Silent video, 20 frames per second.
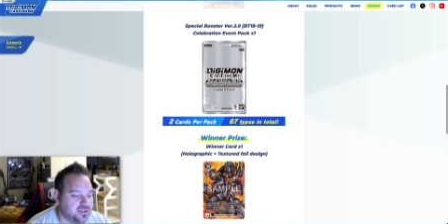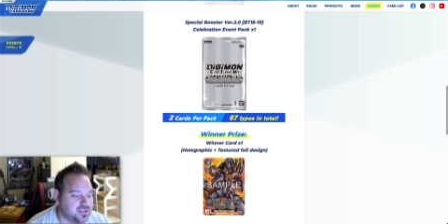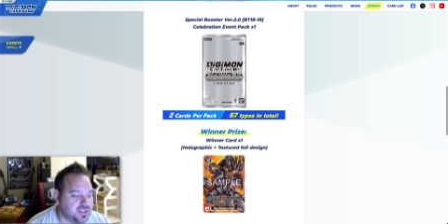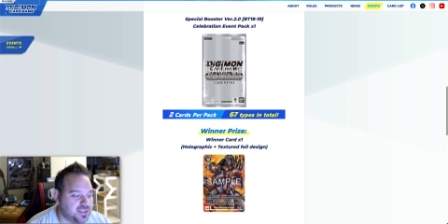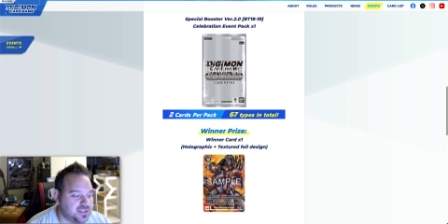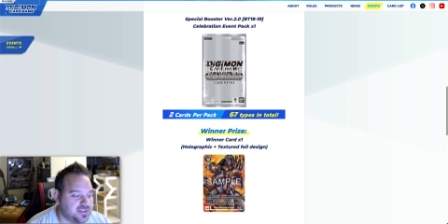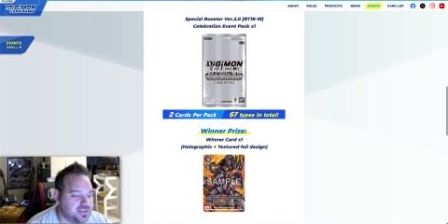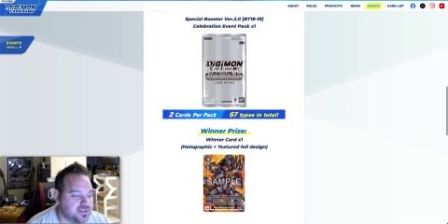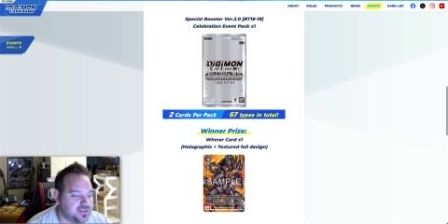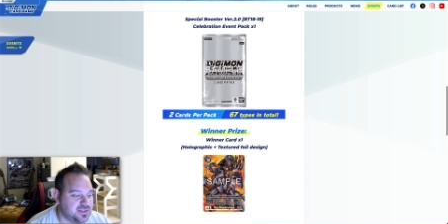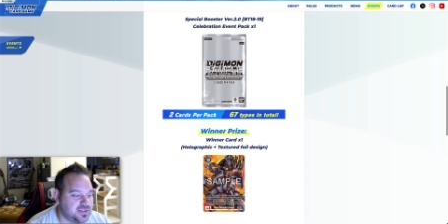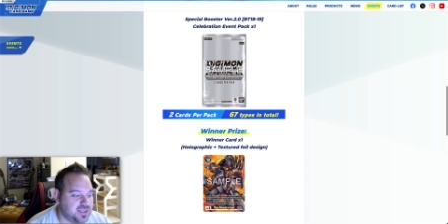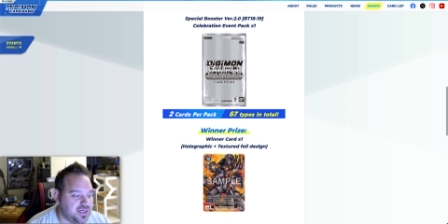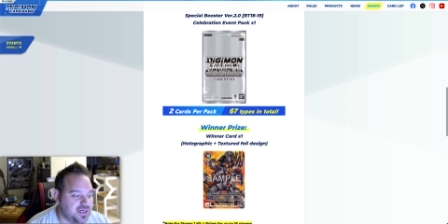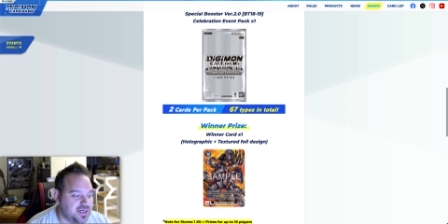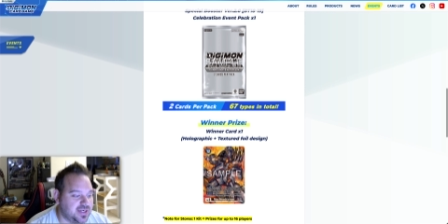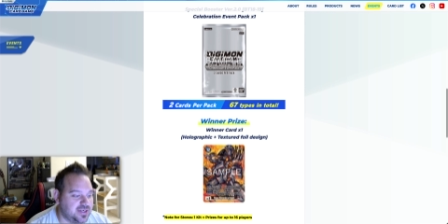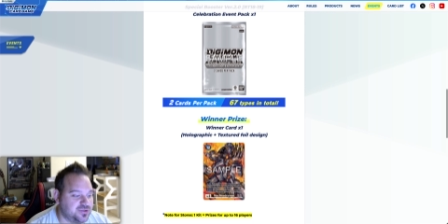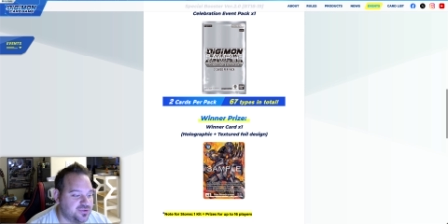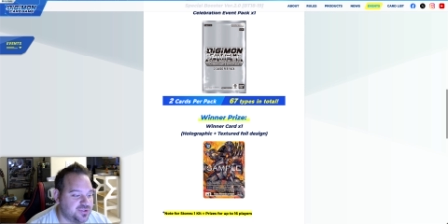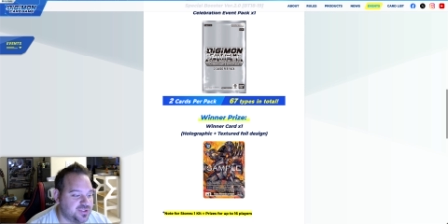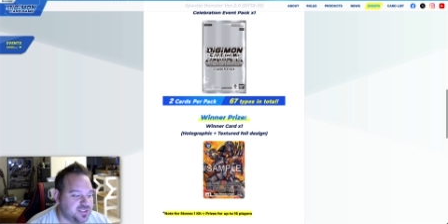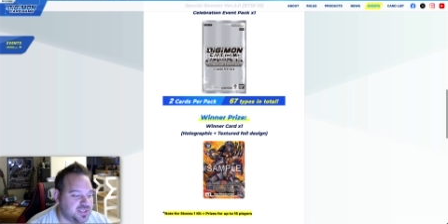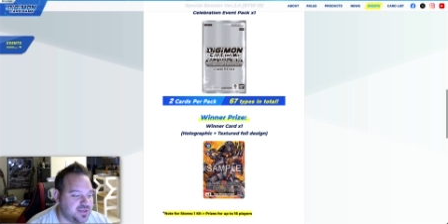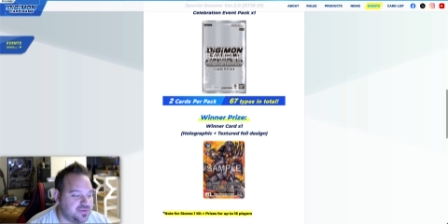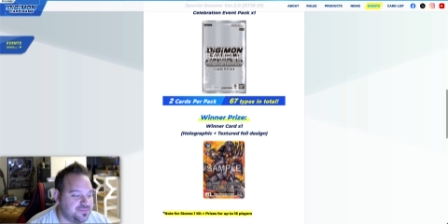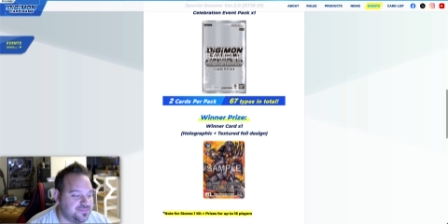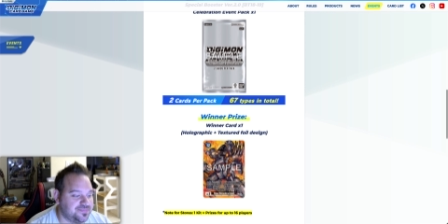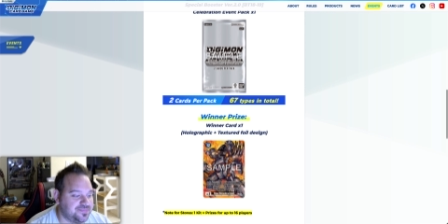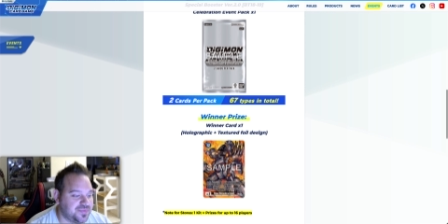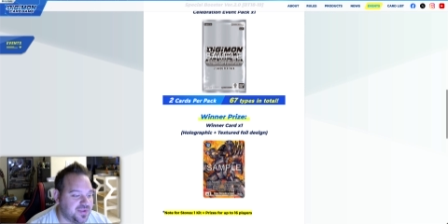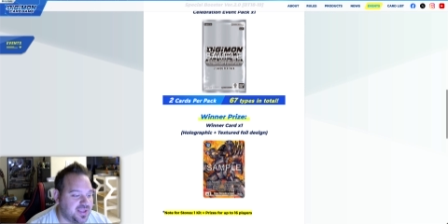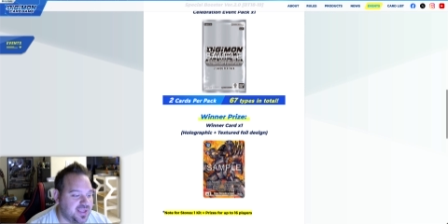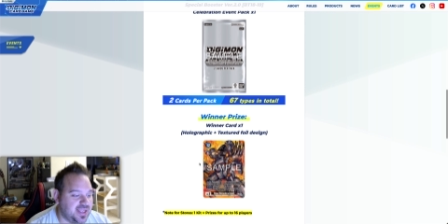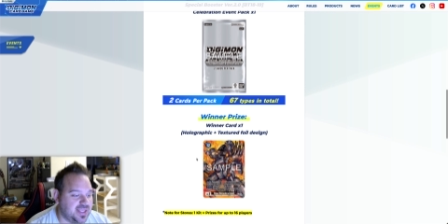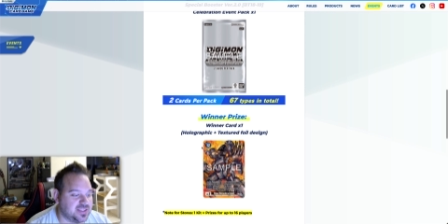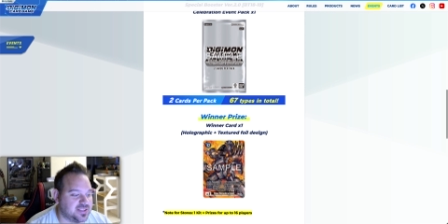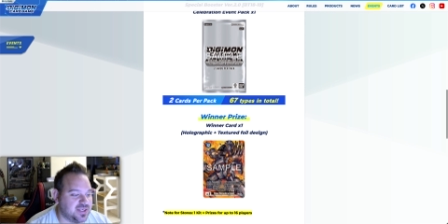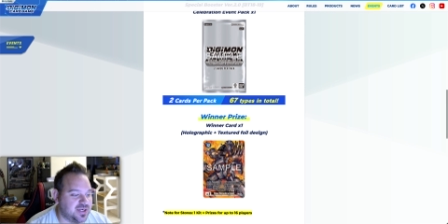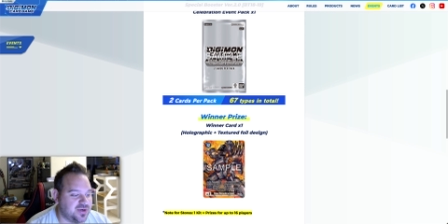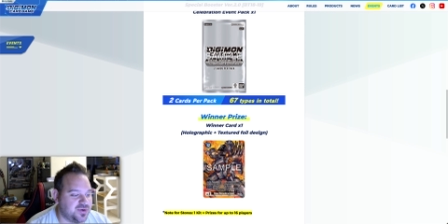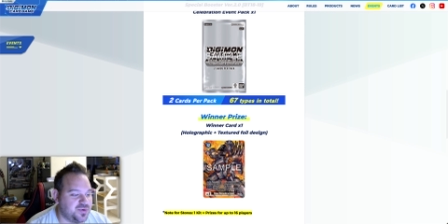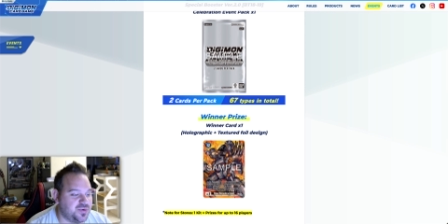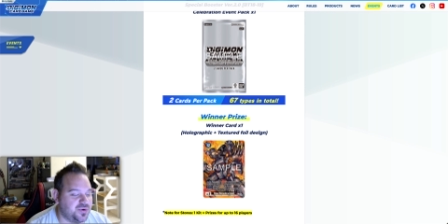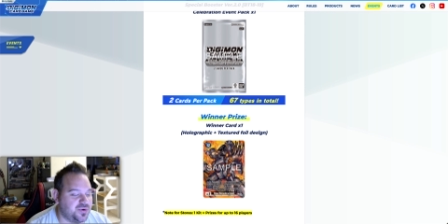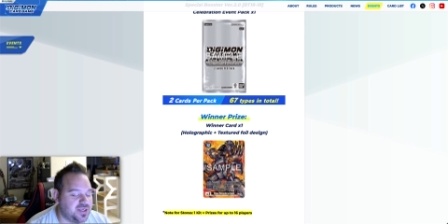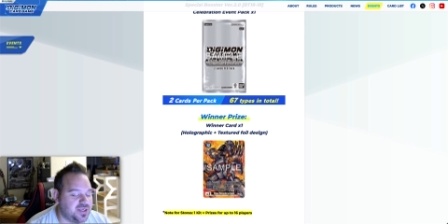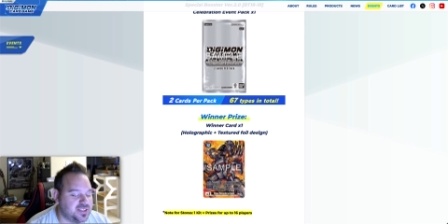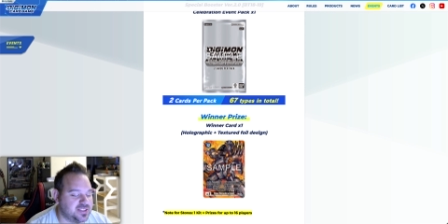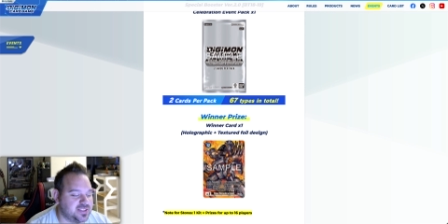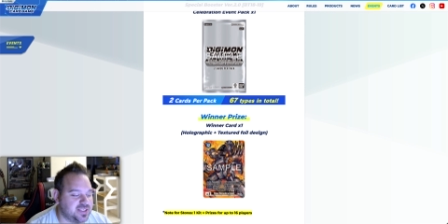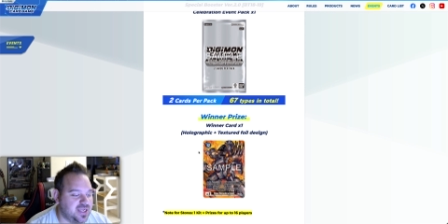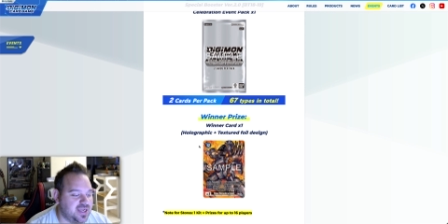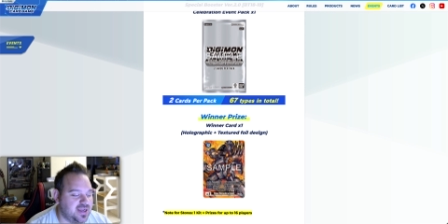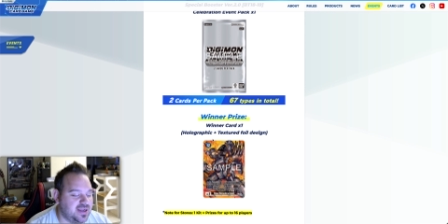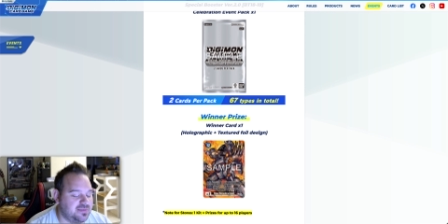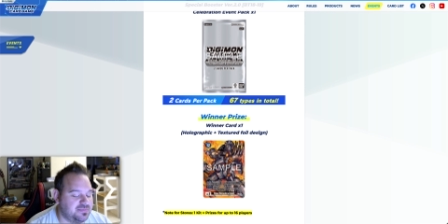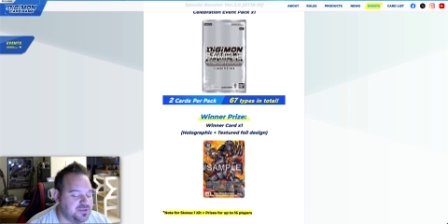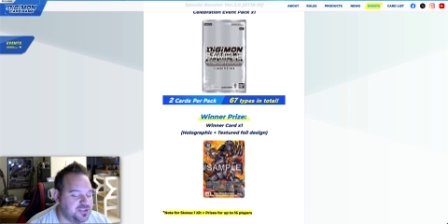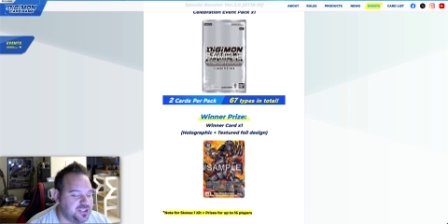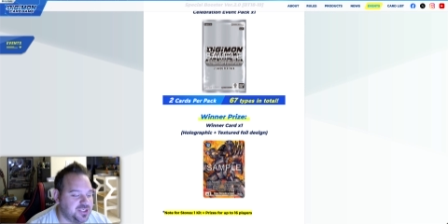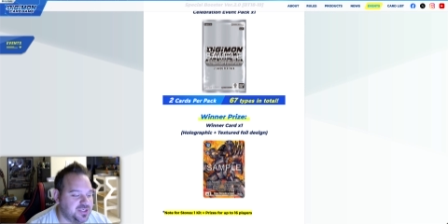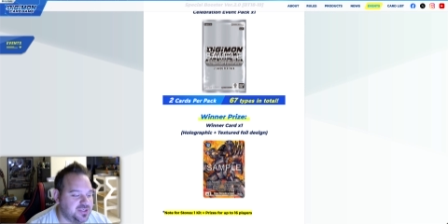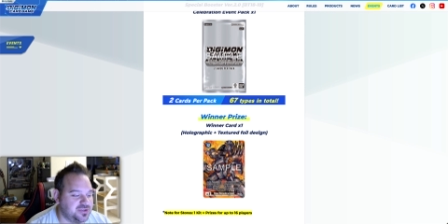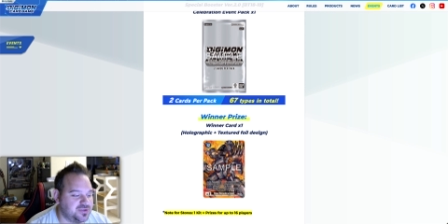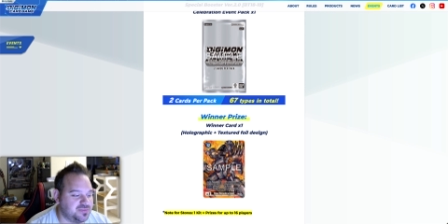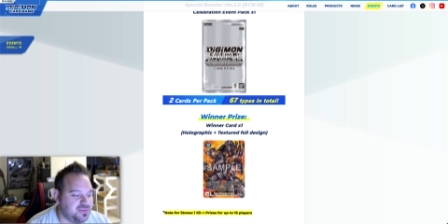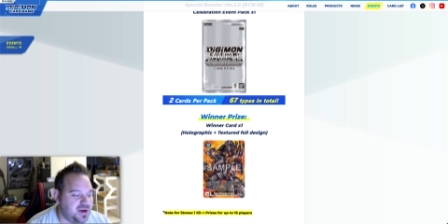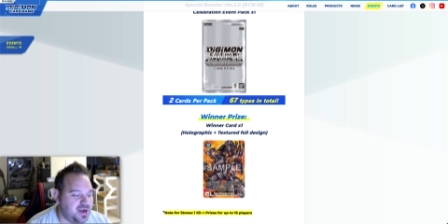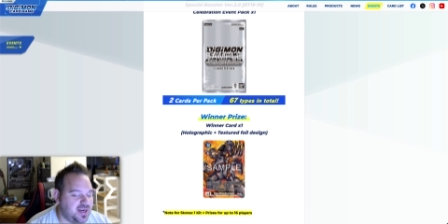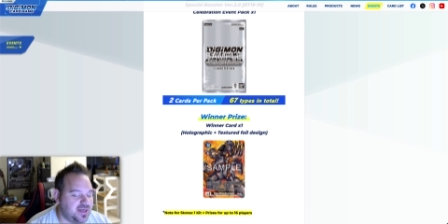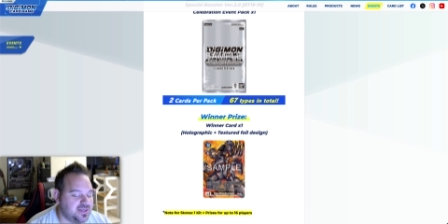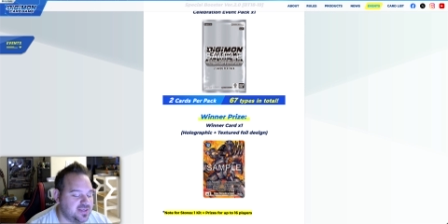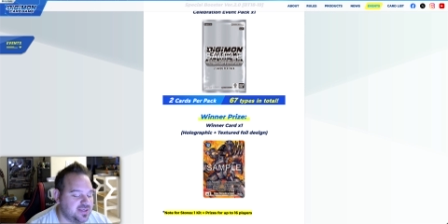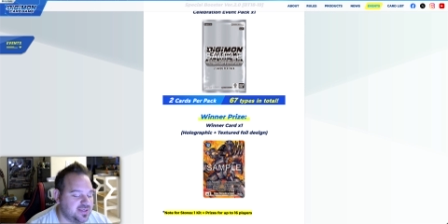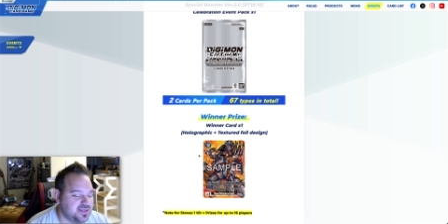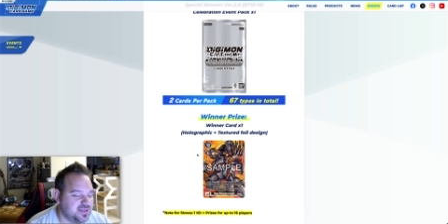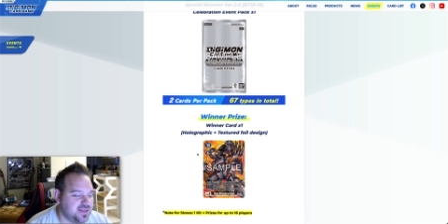So that's kind of interesting. And it's kind of cool because uh, Machinedramon,